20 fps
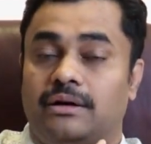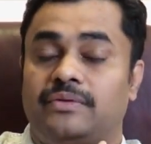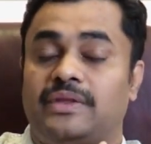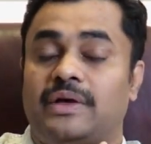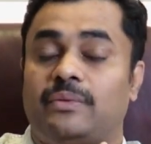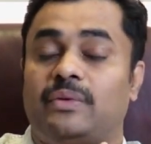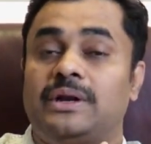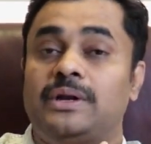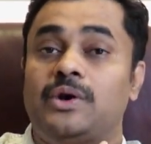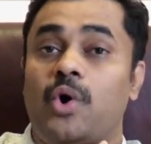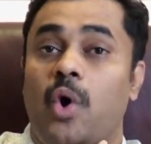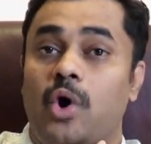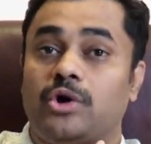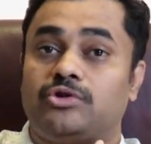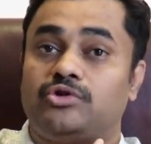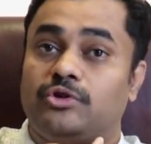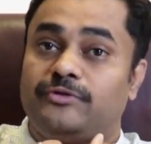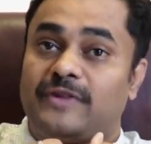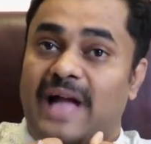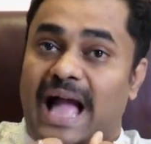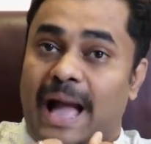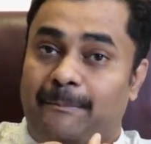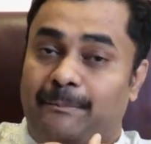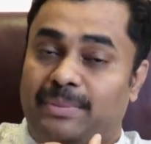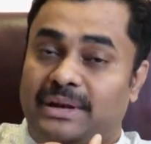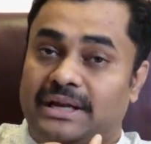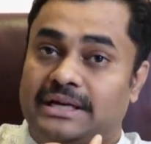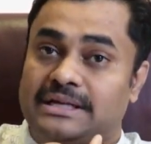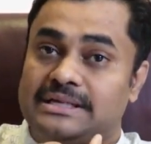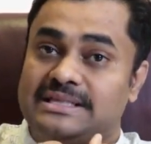there were a lot of
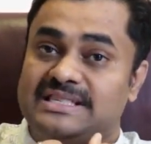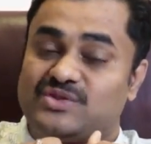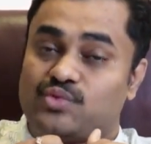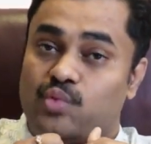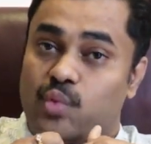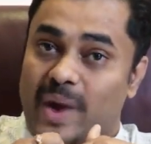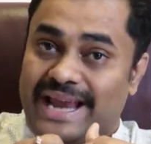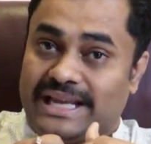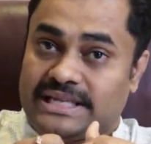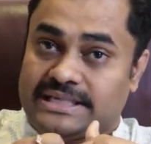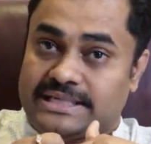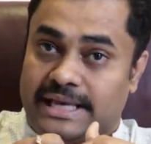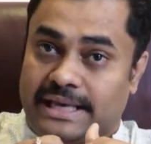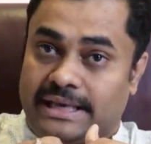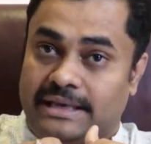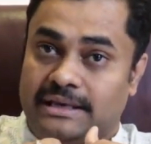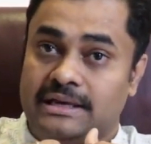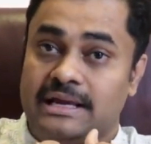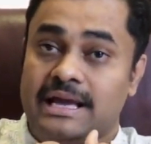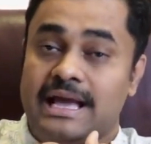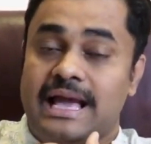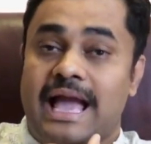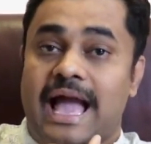applicants waiting